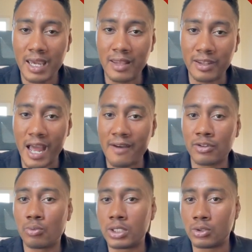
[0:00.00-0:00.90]
And then
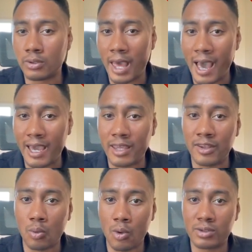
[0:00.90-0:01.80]
after we do that,
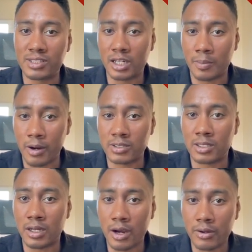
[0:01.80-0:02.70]
and then we'll set up our
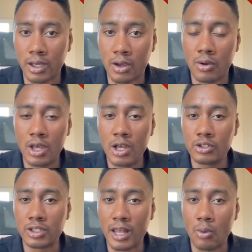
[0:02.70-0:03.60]
scenario
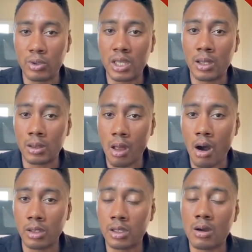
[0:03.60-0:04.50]
so that we can
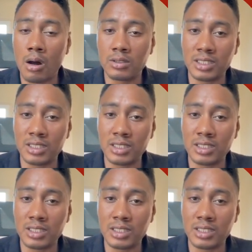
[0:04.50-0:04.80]
log the call